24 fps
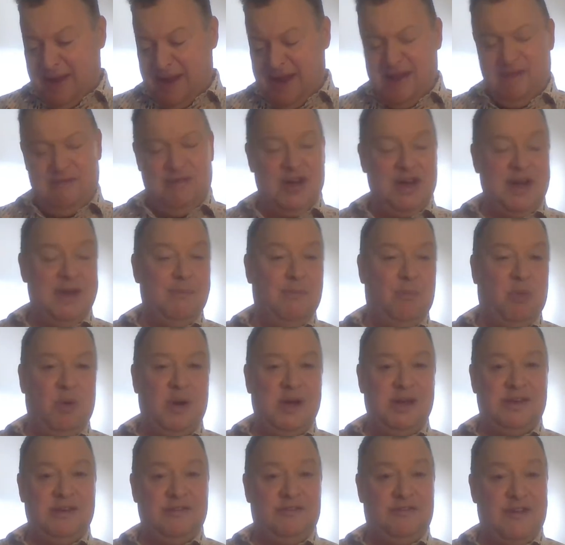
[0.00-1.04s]
Even in
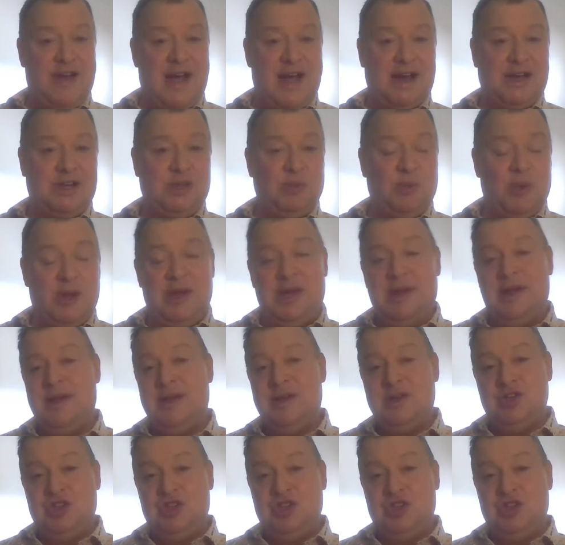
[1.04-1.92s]
point of fact, when